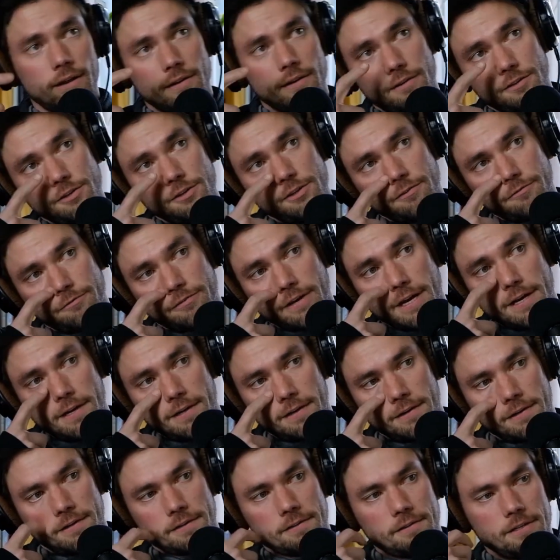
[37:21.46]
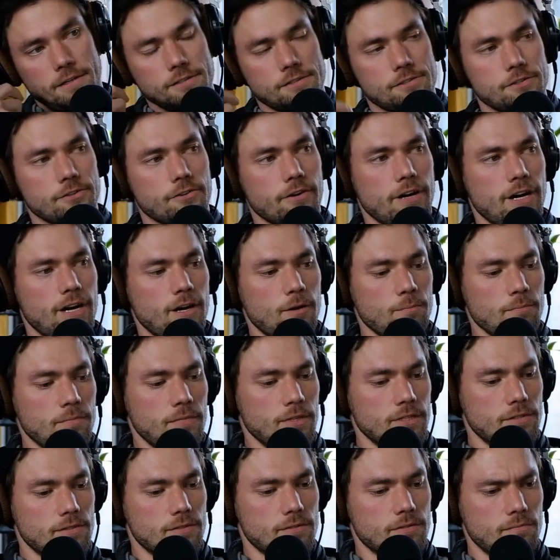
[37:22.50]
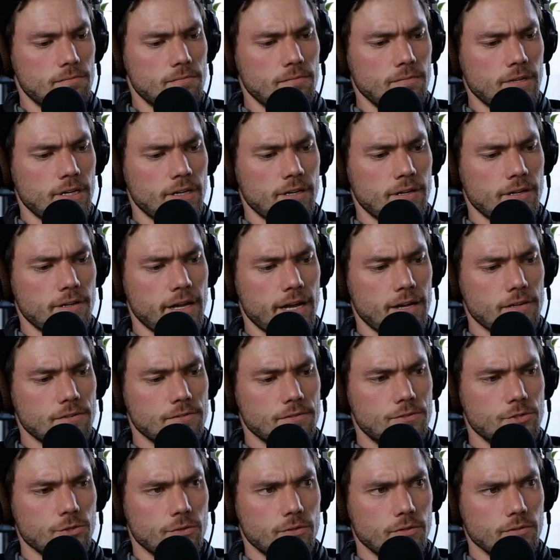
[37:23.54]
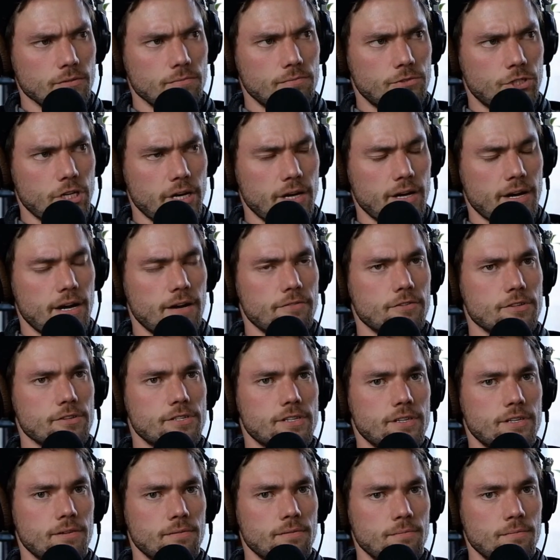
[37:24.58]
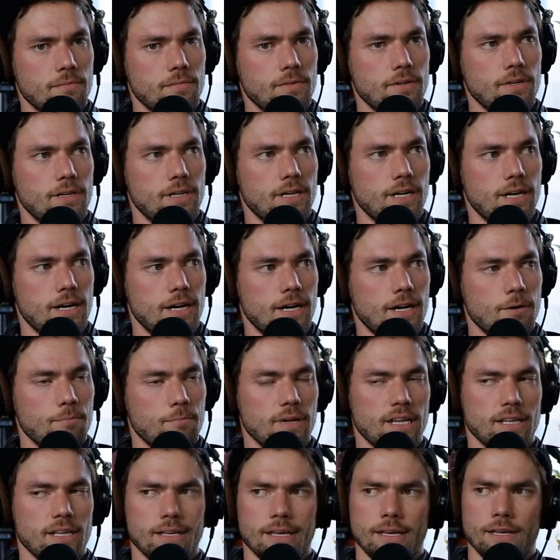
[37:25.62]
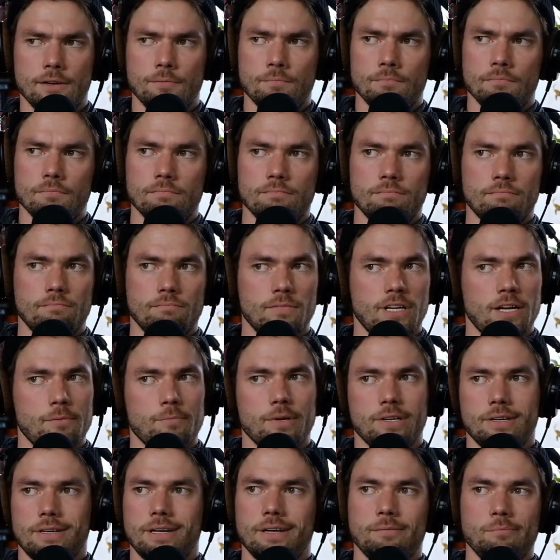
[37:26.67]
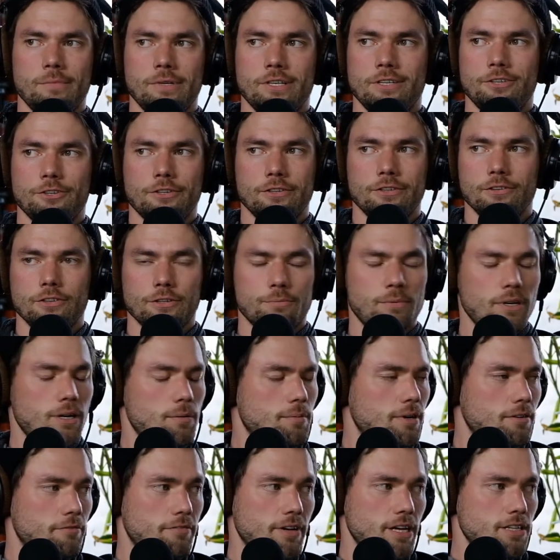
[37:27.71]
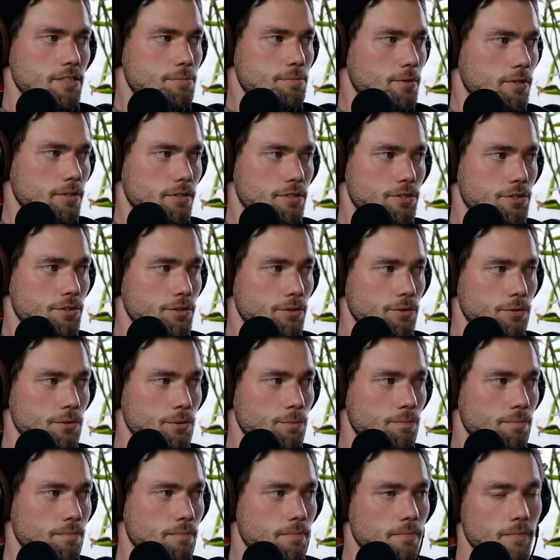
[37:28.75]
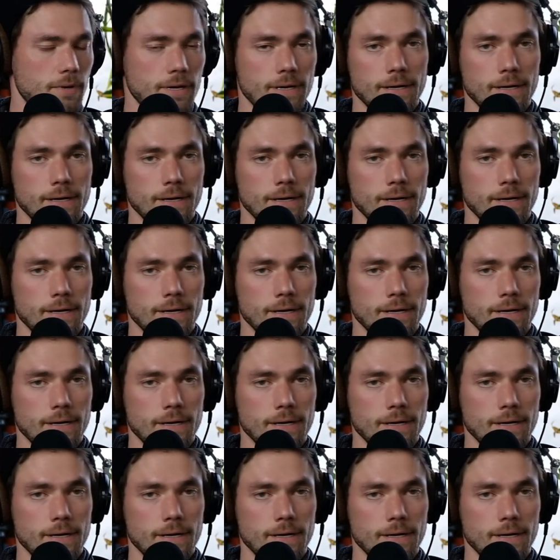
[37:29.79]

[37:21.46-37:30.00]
Yeah, you can find it on Instagram. It's at Joel J. Iverson. And then, I mean, you can look me up on Facebook too.